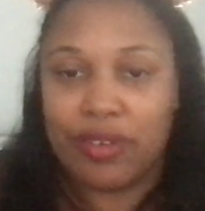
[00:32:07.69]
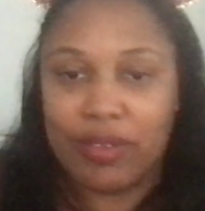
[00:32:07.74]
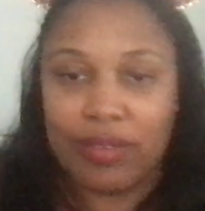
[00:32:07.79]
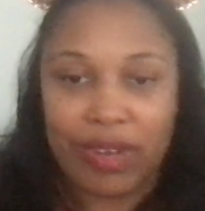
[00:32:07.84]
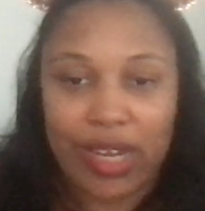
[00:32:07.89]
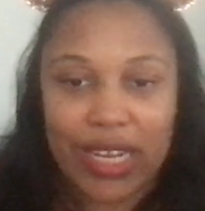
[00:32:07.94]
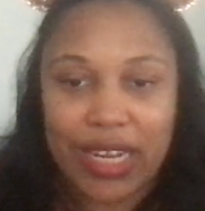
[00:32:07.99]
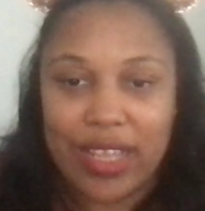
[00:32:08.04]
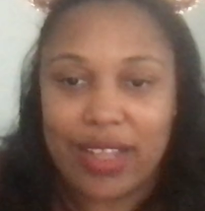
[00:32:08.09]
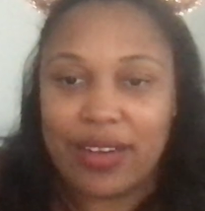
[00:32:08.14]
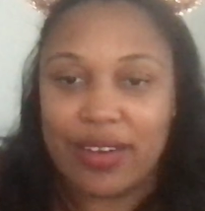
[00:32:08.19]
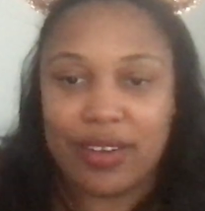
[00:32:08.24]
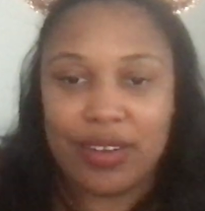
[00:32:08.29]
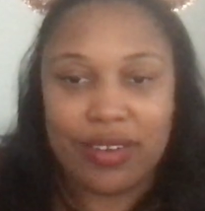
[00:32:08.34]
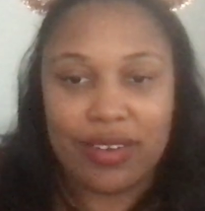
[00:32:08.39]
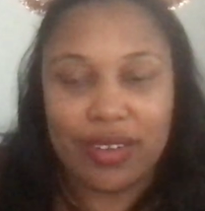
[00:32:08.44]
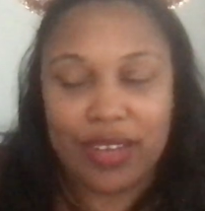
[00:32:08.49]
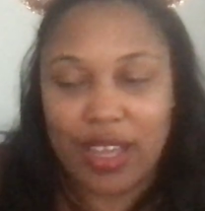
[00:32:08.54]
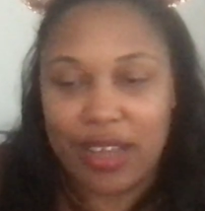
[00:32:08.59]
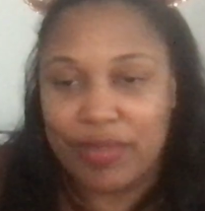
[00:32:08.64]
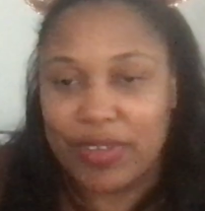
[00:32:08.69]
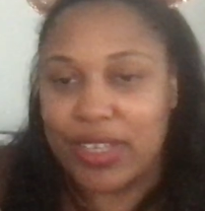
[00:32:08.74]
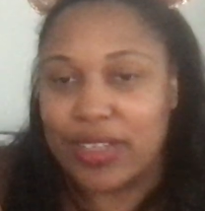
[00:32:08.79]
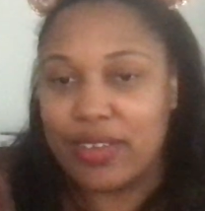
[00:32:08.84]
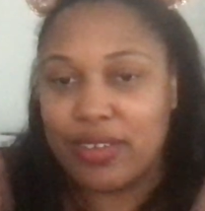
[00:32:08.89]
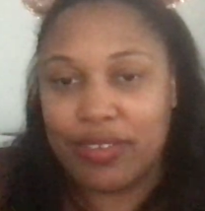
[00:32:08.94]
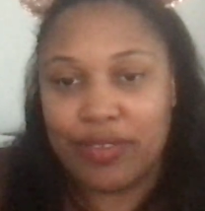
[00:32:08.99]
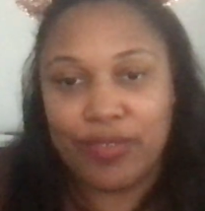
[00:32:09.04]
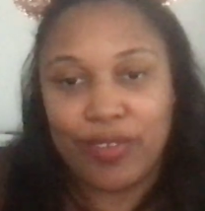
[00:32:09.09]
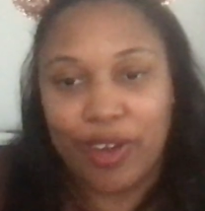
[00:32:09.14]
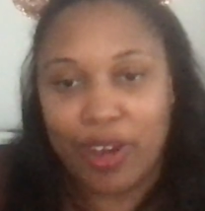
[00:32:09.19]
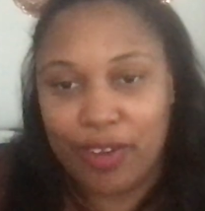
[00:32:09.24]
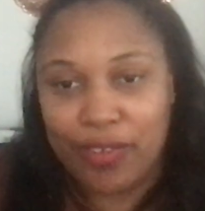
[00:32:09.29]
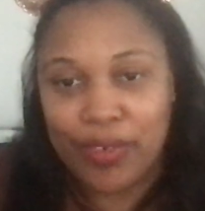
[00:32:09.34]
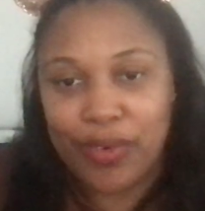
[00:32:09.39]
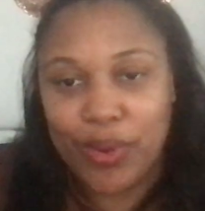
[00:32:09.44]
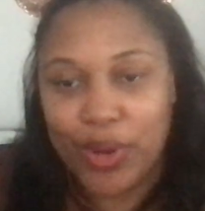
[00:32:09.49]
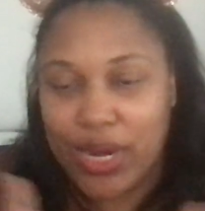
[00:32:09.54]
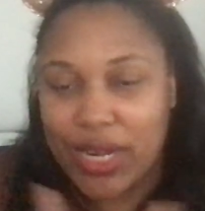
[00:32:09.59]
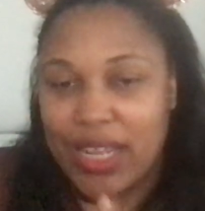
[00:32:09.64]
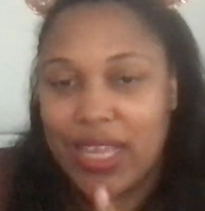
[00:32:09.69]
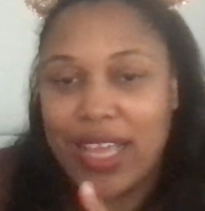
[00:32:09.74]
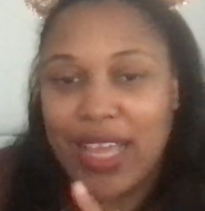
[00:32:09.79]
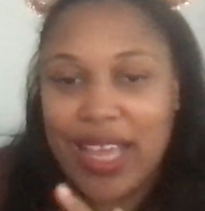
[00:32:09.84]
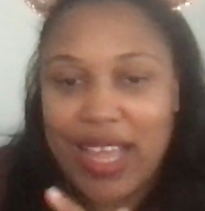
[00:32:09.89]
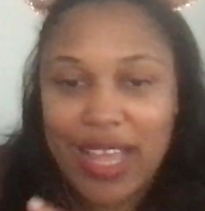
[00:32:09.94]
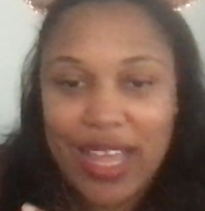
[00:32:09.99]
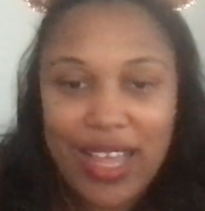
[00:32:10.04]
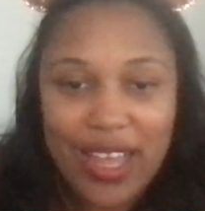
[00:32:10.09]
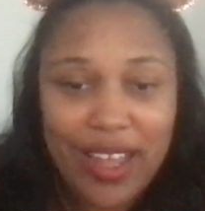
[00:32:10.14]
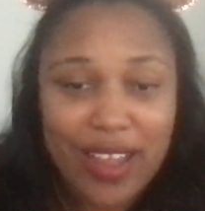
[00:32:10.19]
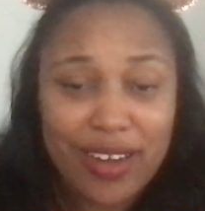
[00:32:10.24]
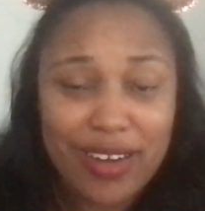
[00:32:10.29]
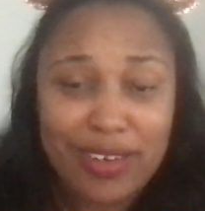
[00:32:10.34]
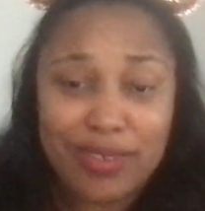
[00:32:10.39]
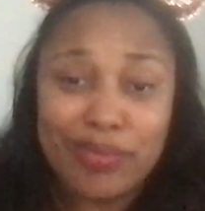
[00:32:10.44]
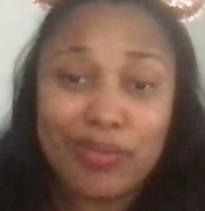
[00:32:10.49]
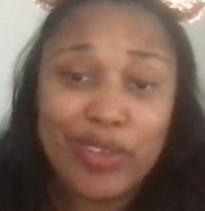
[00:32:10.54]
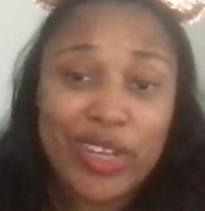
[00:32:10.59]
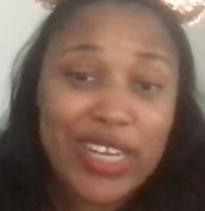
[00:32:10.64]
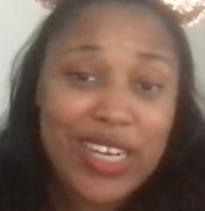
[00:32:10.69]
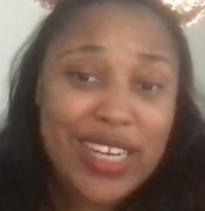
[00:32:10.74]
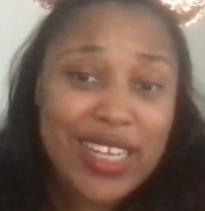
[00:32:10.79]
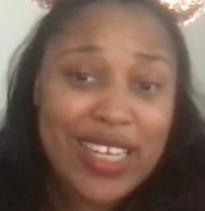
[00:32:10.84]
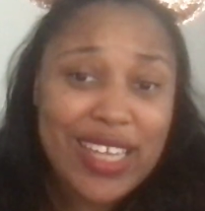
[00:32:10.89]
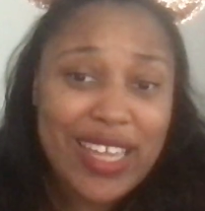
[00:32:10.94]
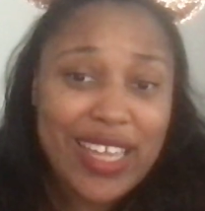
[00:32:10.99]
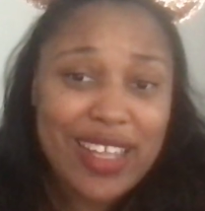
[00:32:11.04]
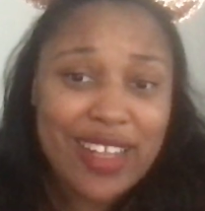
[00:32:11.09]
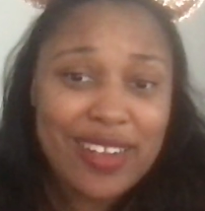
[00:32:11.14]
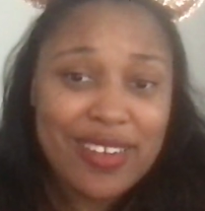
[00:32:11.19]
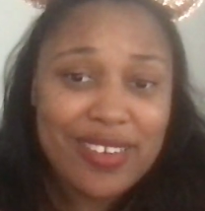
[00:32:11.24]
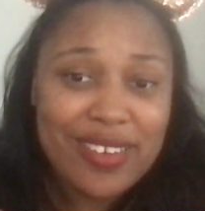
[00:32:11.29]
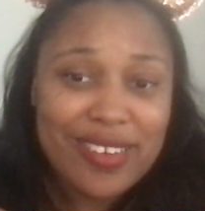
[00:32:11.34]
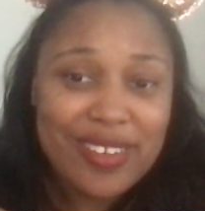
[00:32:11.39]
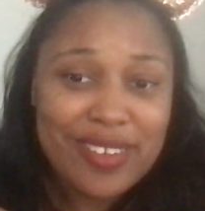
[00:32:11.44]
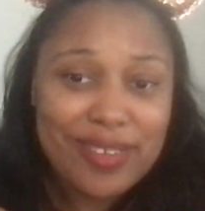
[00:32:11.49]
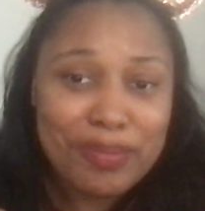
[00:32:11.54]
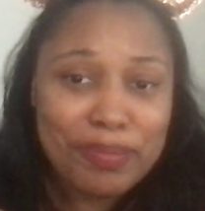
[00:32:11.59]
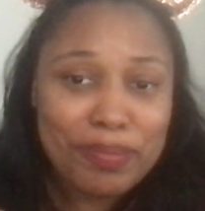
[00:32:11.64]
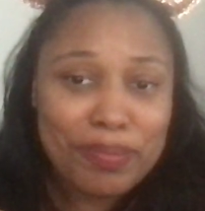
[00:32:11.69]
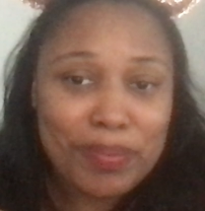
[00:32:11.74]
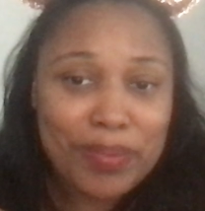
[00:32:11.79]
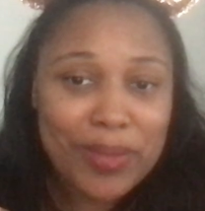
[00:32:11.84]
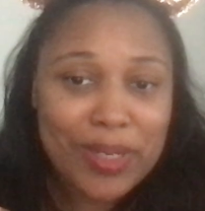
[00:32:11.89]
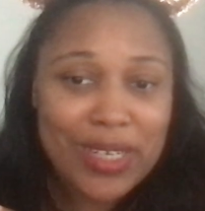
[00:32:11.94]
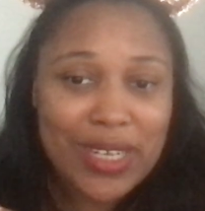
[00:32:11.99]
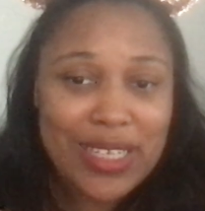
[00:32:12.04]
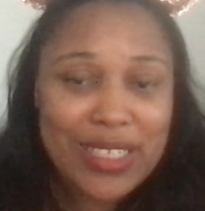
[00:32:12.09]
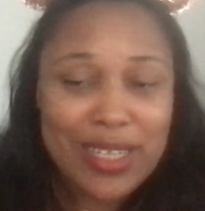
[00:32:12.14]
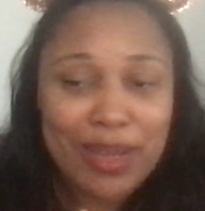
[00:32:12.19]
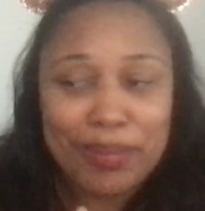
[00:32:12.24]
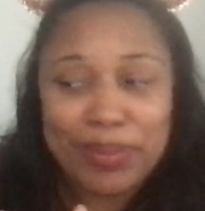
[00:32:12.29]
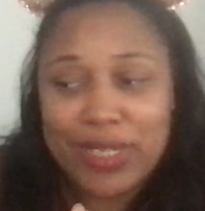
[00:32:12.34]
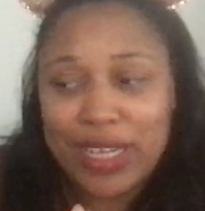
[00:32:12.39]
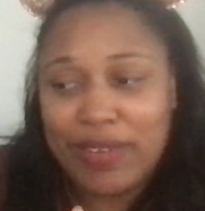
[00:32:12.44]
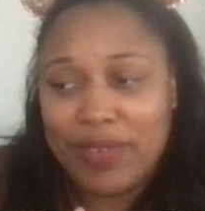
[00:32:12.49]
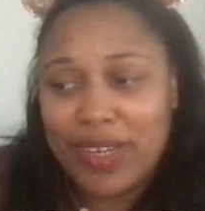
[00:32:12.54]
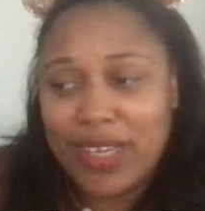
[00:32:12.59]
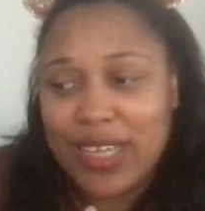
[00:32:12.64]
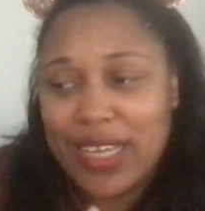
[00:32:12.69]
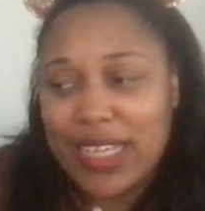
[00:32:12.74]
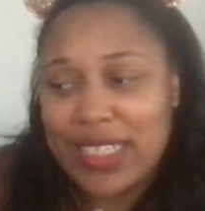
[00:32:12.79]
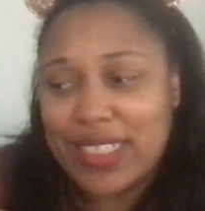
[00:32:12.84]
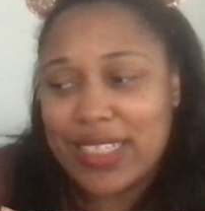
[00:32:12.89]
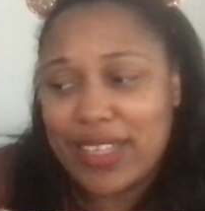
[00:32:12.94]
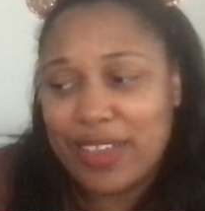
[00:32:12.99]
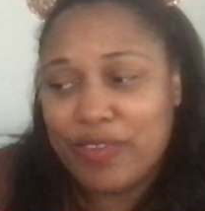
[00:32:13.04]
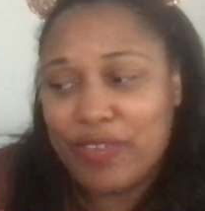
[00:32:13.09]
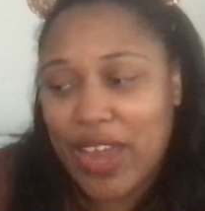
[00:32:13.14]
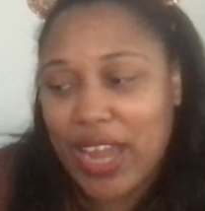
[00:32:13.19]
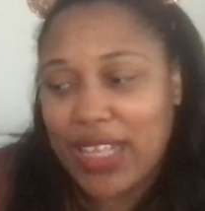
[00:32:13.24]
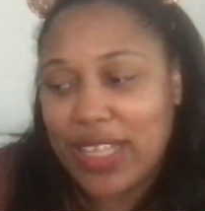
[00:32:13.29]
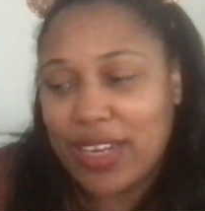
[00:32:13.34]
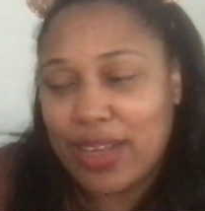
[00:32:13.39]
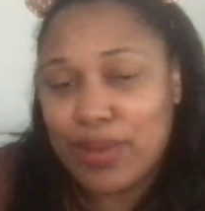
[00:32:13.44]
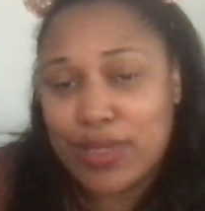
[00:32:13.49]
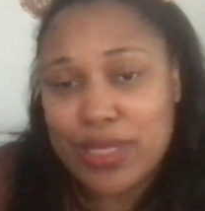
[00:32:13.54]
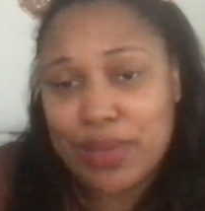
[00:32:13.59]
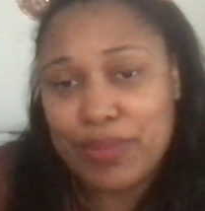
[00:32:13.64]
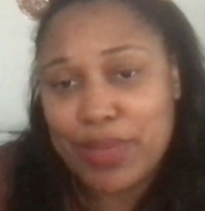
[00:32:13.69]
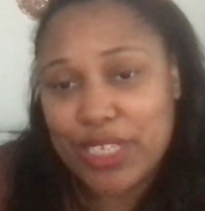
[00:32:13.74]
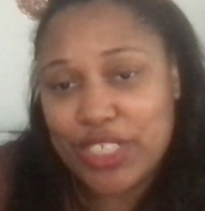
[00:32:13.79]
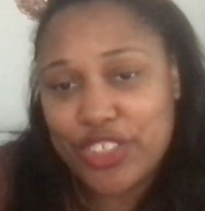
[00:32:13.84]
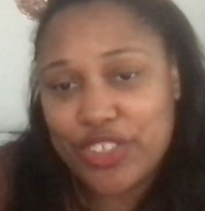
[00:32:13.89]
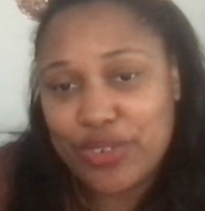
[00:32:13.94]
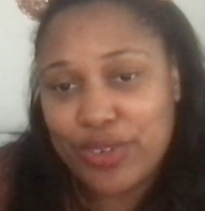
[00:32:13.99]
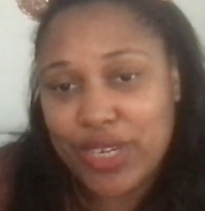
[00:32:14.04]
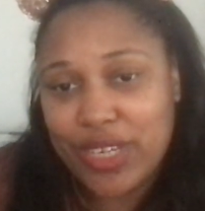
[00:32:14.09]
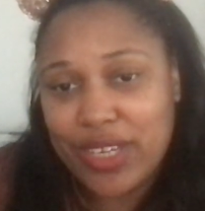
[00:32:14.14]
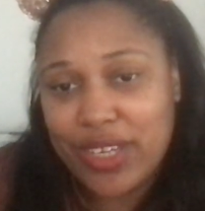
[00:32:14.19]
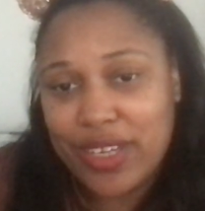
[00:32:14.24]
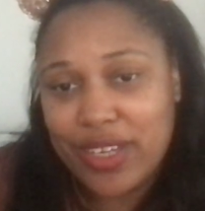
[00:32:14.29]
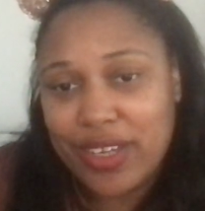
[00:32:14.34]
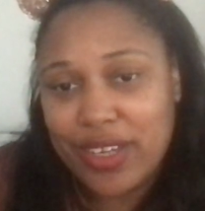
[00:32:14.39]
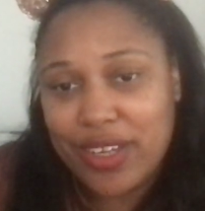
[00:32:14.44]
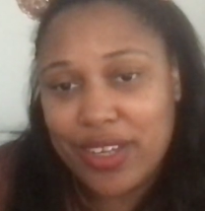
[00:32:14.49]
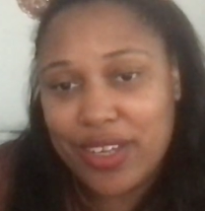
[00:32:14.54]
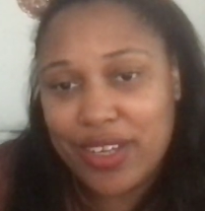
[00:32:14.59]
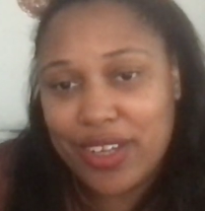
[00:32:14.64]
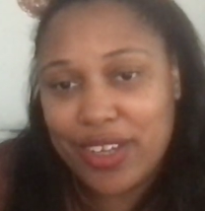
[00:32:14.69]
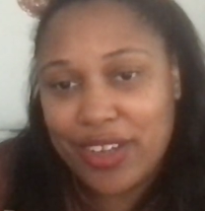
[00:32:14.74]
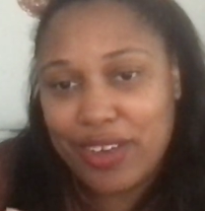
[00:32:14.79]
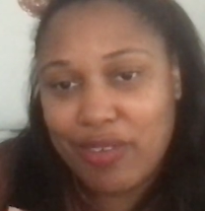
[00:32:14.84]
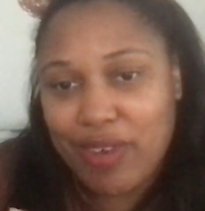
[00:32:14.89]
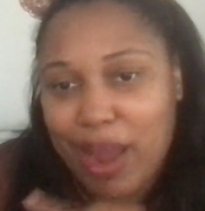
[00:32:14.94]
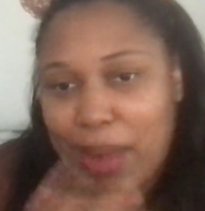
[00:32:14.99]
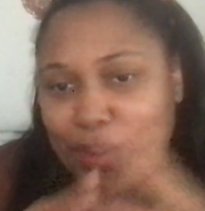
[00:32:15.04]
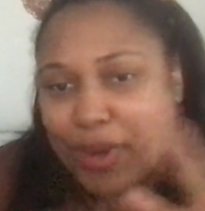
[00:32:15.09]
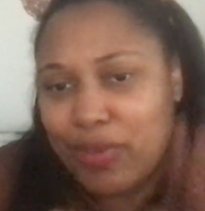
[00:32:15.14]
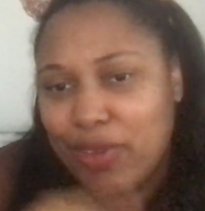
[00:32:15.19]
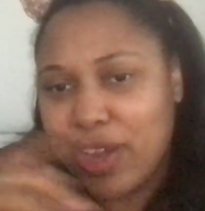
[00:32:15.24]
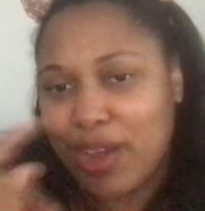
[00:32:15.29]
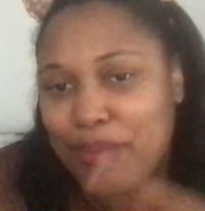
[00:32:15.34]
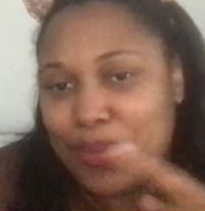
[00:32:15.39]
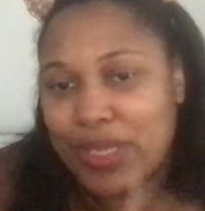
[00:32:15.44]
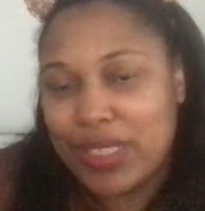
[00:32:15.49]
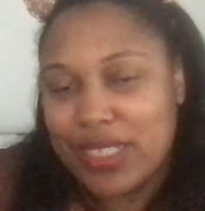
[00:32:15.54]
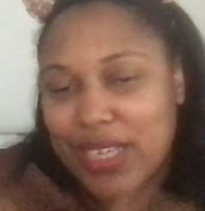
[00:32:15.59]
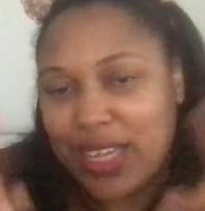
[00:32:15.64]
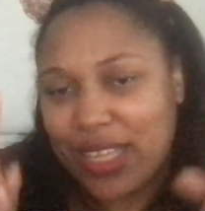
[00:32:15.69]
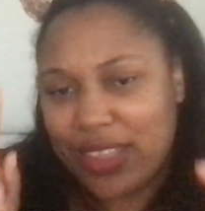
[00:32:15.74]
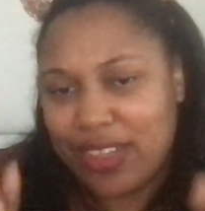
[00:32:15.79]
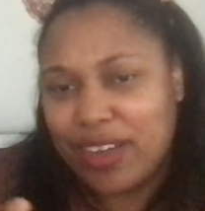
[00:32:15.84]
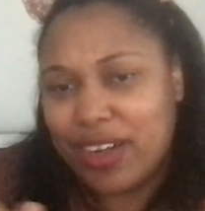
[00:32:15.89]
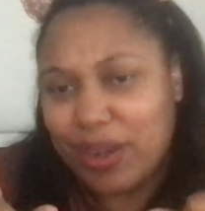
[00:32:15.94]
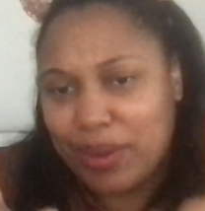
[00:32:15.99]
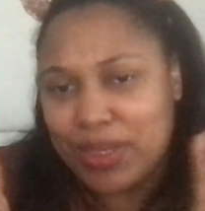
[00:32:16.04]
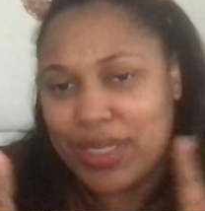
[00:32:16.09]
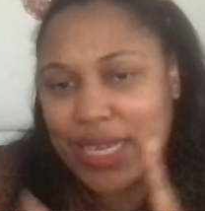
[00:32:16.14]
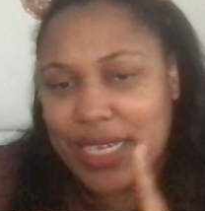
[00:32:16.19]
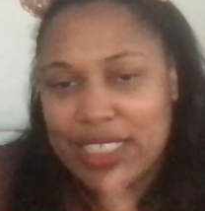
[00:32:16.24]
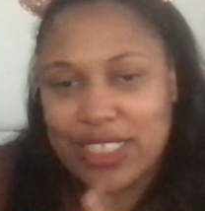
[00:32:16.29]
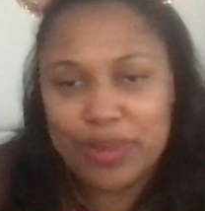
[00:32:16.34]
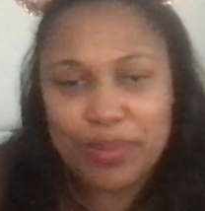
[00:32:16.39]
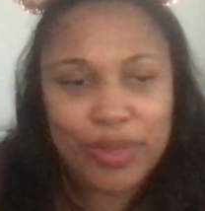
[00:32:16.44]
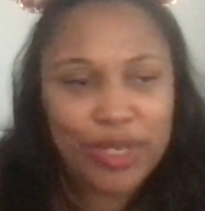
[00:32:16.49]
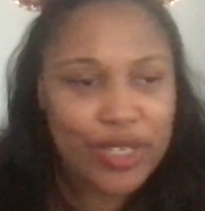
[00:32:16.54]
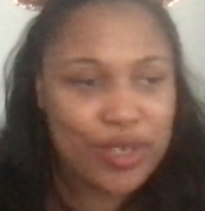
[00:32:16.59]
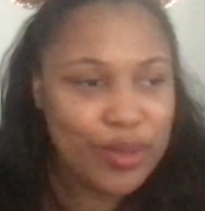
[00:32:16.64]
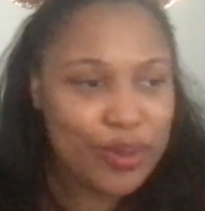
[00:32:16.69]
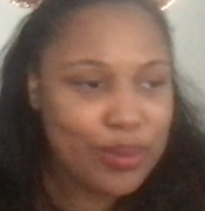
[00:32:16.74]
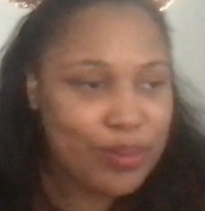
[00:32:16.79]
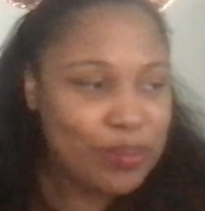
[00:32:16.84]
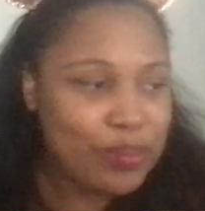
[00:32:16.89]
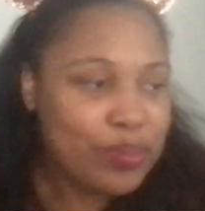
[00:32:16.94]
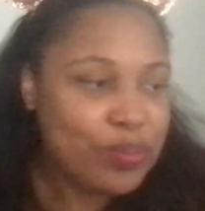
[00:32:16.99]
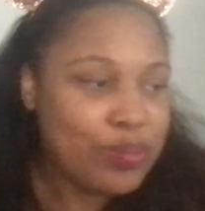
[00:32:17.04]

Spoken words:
Read it, love it, fall for it, and read it again, because I'm definitely, it's the fact that it was a mystery wrapped around music. I thought that was actually pretty cool.